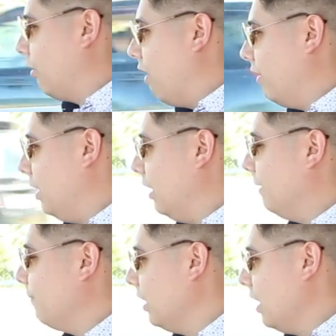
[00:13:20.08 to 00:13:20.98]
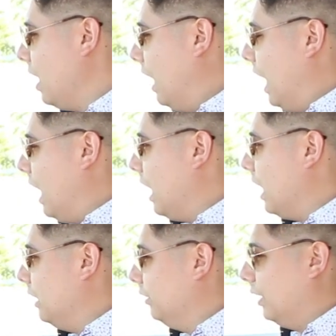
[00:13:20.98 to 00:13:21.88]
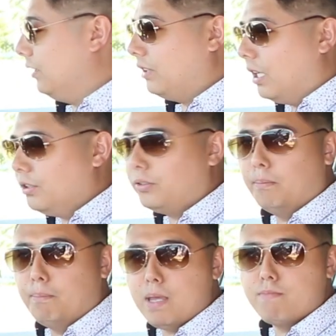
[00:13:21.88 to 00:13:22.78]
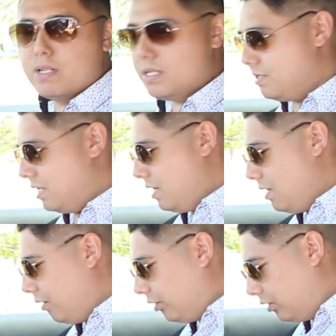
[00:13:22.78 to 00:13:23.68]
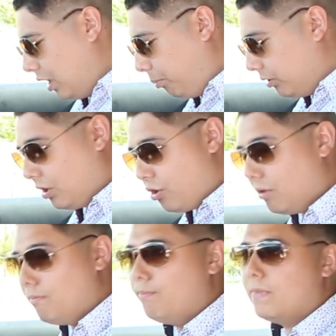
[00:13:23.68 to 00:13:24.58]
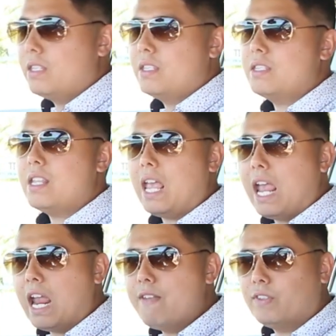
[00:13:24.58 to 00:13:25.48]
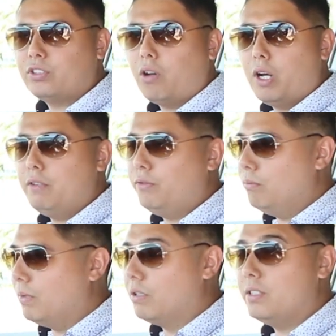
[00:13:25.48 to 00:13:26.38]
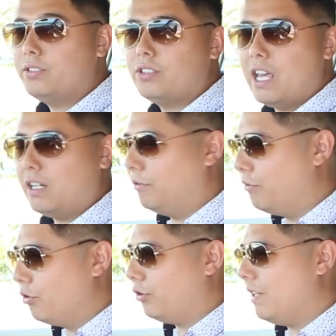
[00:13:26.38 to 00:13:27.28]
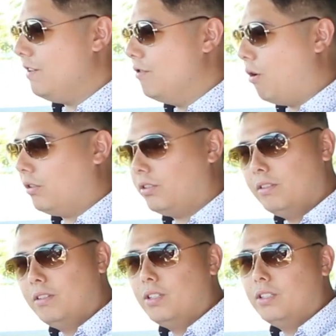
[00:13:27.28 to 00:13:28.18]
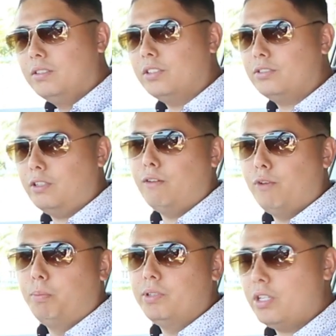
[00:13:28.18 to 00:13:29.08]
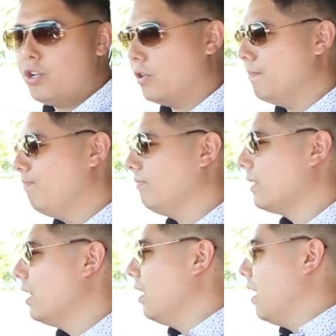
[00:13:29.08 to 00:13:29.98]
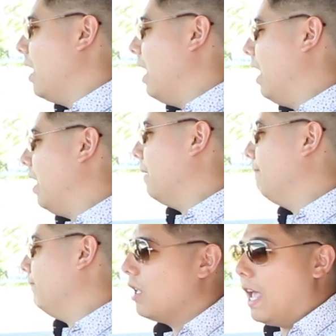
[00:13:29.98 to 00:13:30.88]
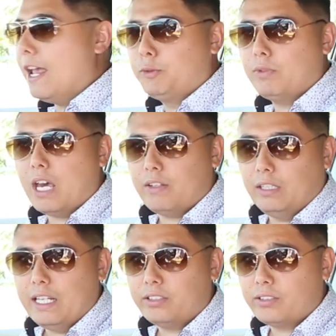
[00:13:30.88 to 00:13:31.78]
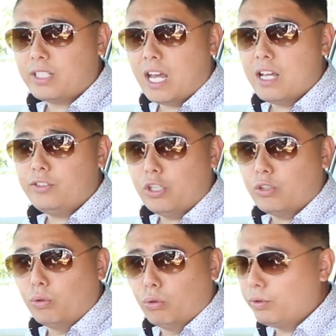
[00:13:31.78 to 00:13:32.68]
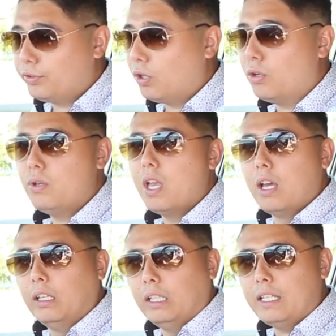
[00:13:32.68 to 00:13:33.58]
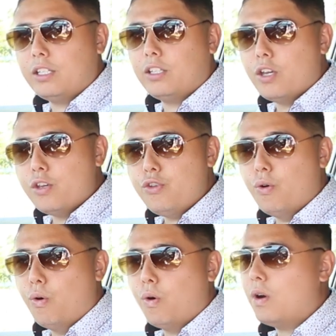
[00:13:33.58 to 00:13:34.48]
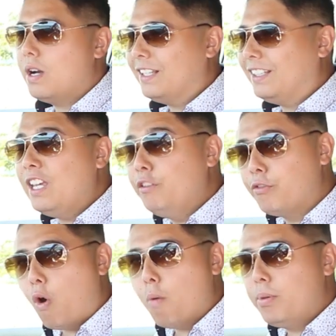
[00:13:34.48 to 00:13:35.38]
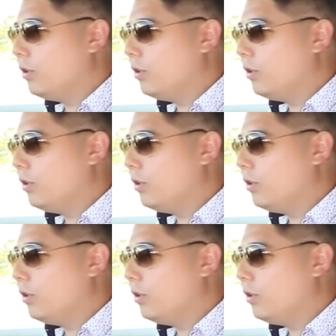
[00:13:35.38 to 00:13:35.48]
driver here. And it does remember the seat position and the side view mirrors, and unfortunately not the steering wheel position. As with other Lexus cars, you can also link your key fob